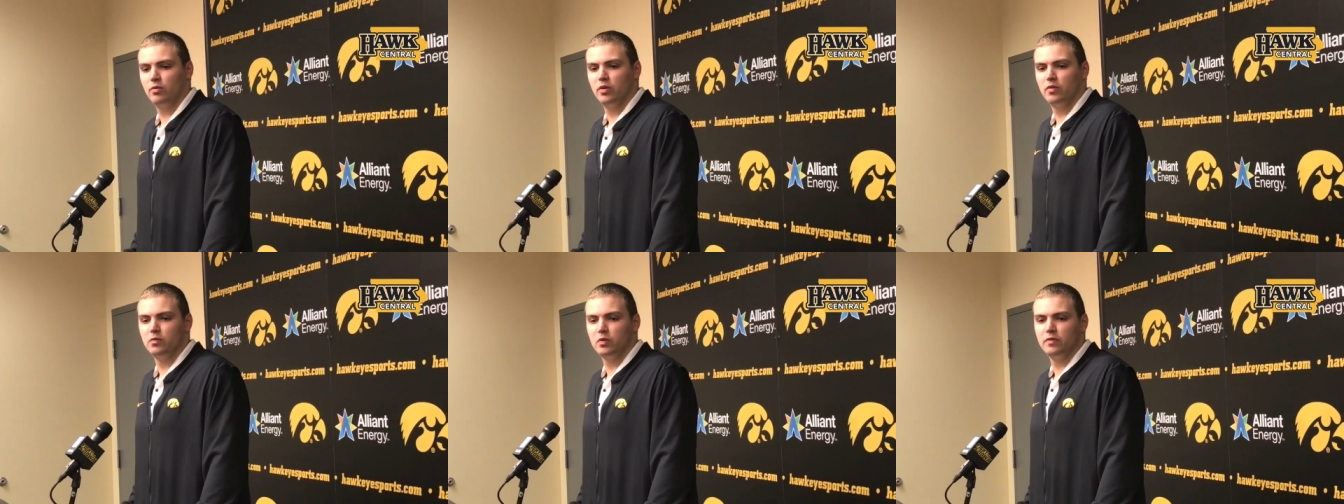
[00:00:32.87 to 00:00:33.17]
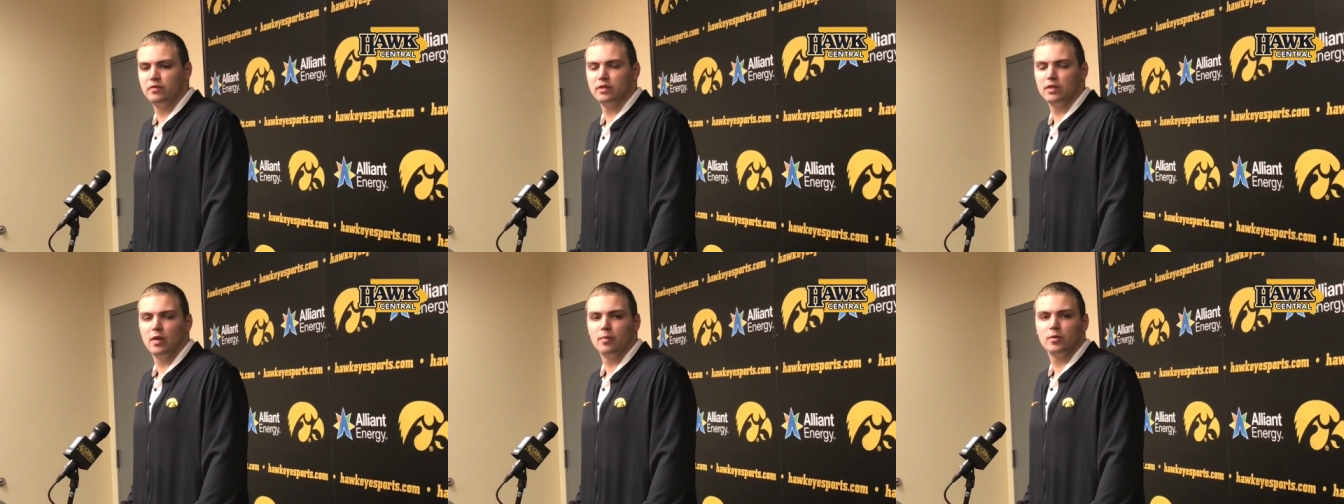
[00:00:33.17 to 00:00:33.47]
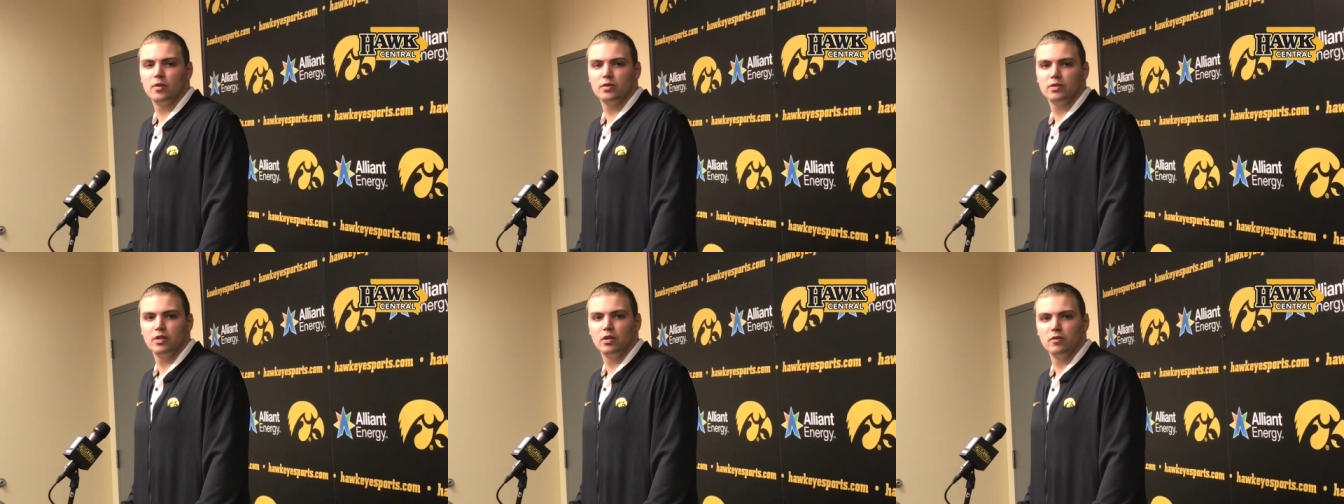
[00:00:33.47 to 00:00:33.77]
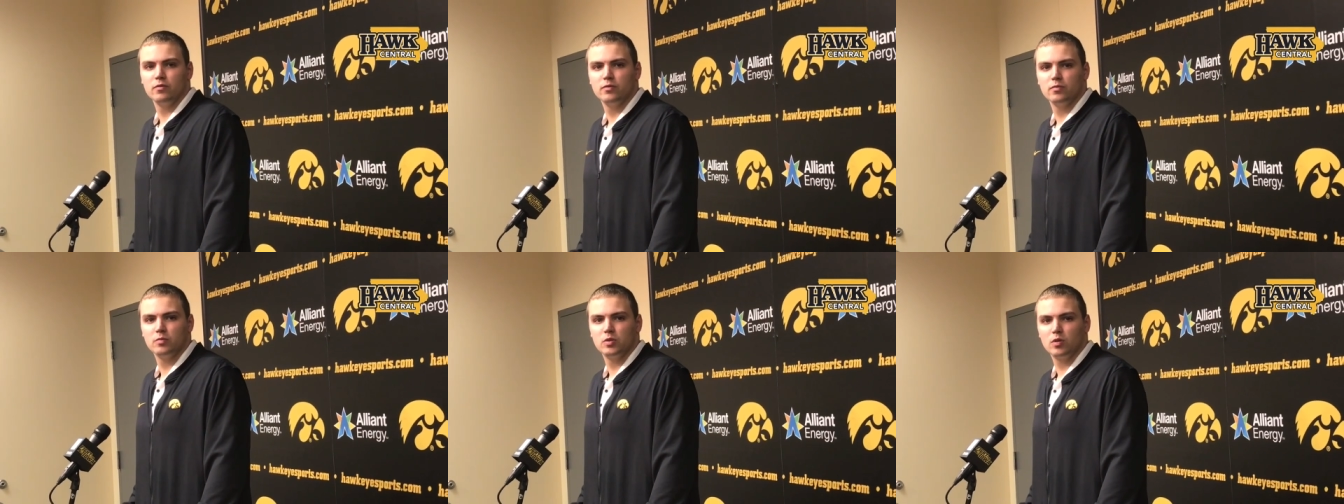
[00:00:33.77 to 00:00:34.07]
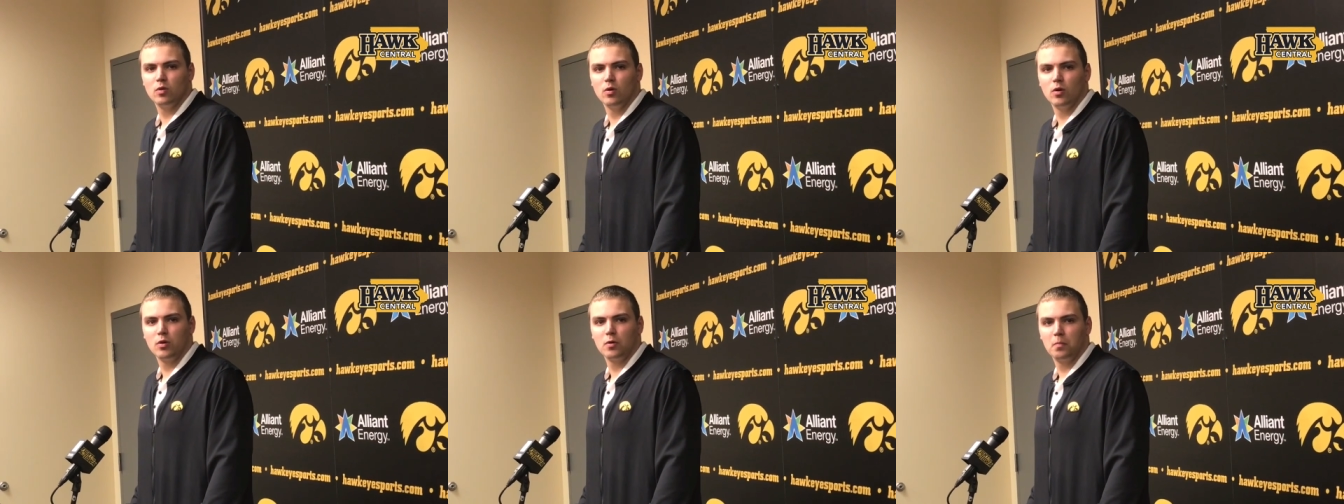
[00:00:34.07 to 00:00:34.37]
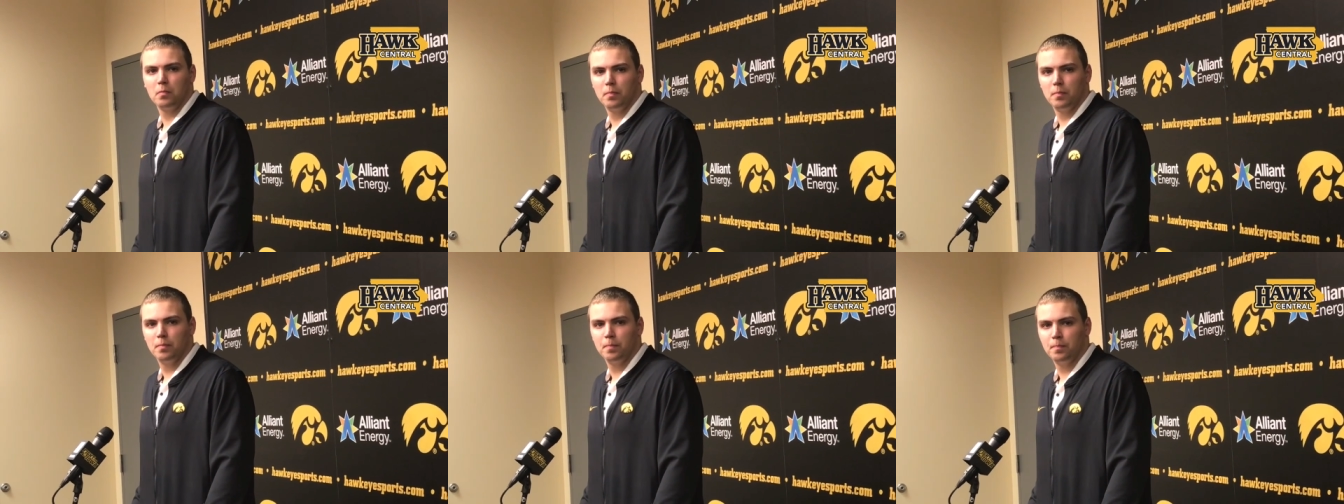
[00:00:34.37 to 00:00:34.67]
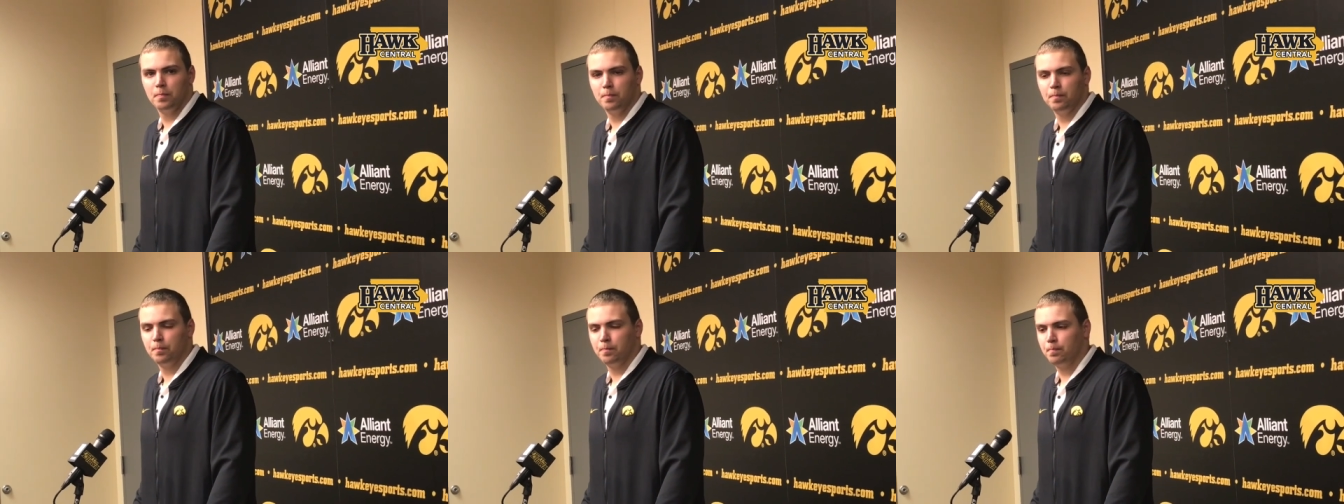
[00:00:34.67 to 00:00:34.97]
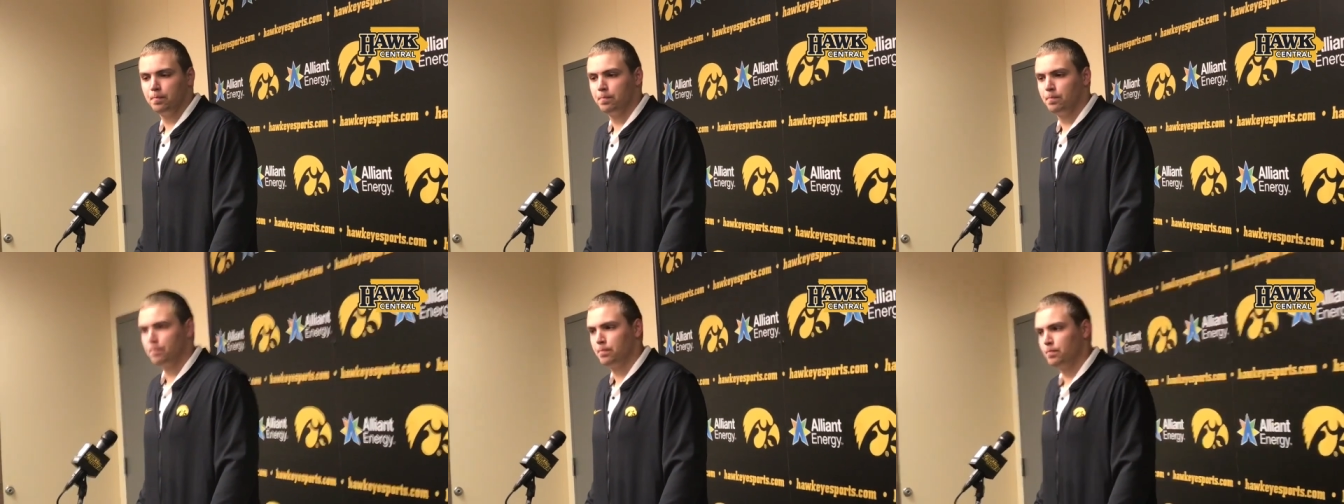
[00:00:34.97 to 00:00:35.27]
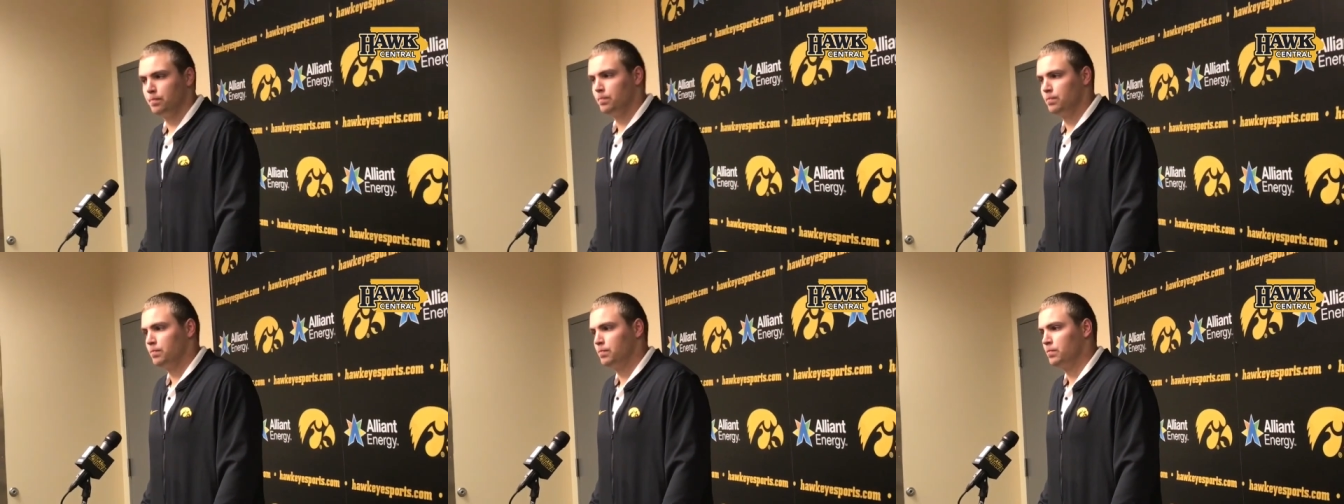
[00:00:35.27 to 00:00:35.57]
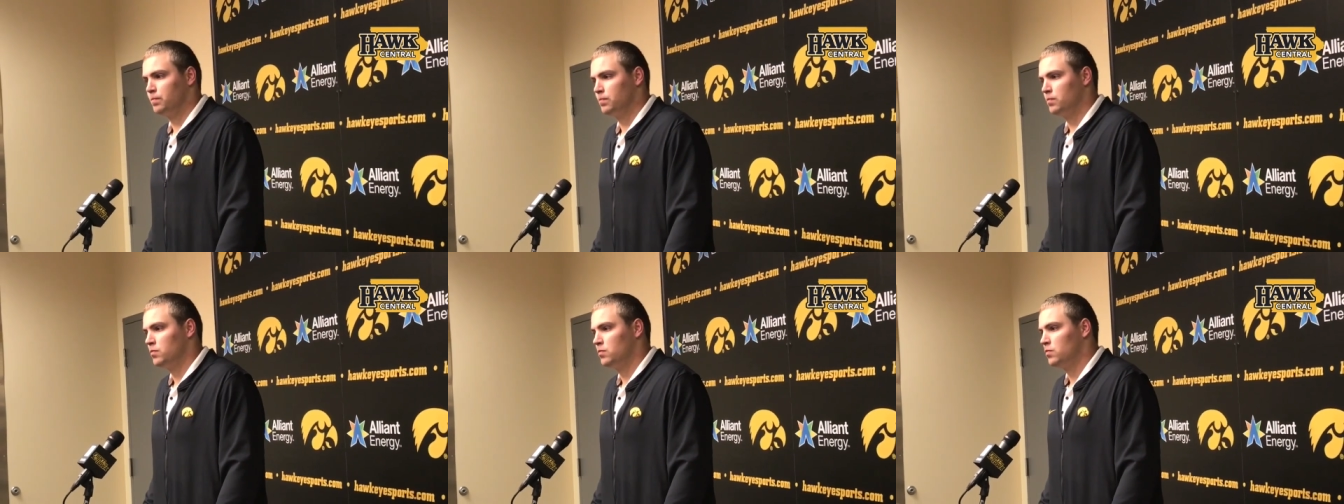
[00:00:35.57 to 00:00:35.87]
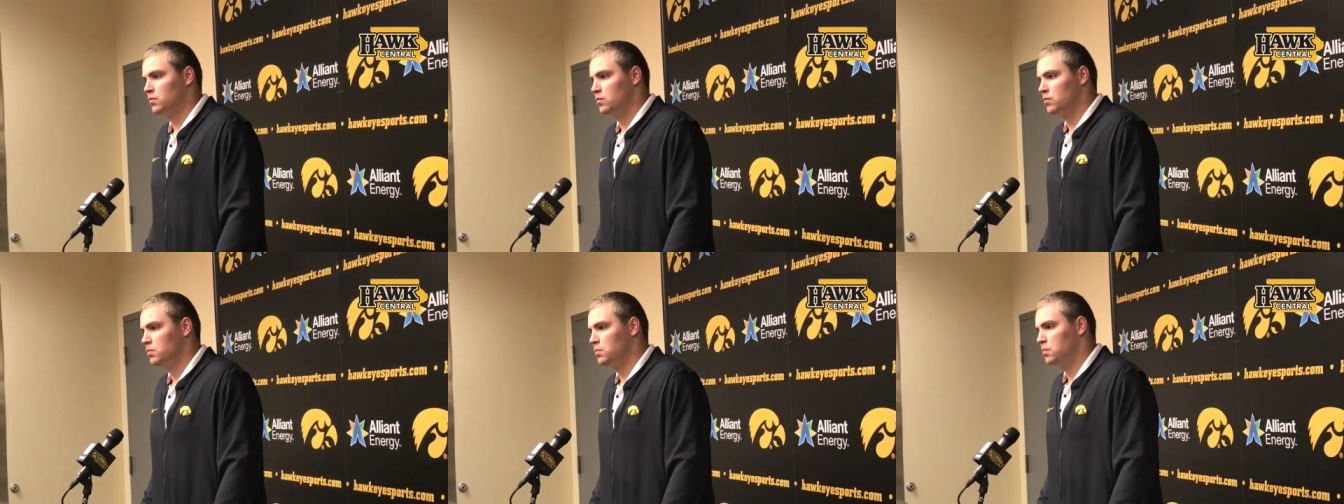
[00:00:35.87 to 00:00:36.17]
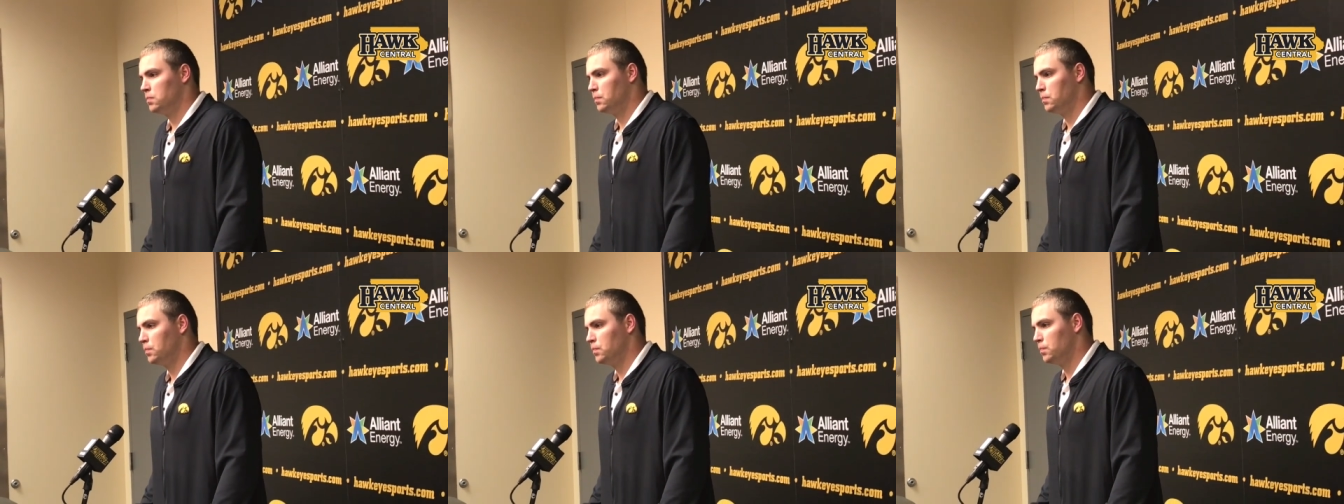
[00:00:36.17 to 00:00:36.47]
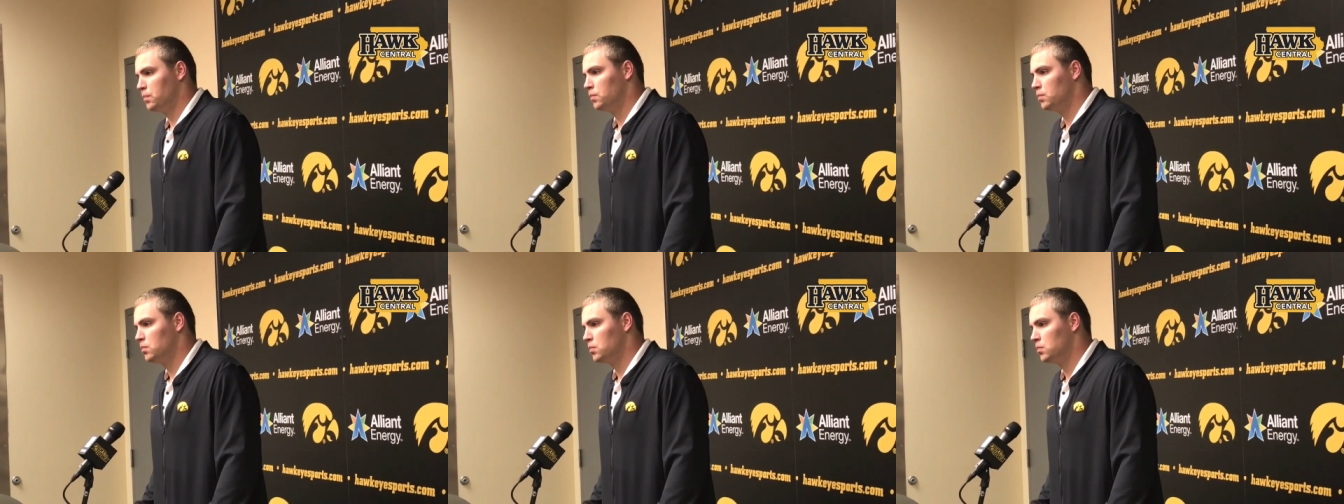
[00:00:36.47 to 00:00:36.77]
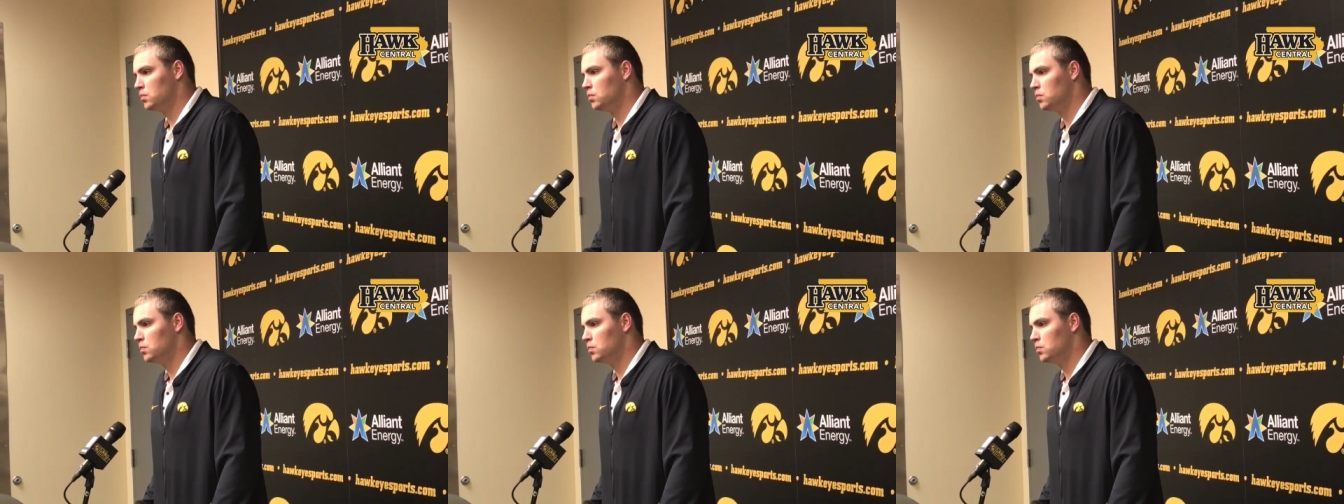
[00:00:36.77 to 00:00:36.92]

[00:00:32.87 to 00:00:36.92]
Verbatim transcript: We, we've stopped ourselves from scoring. How do you feel physically?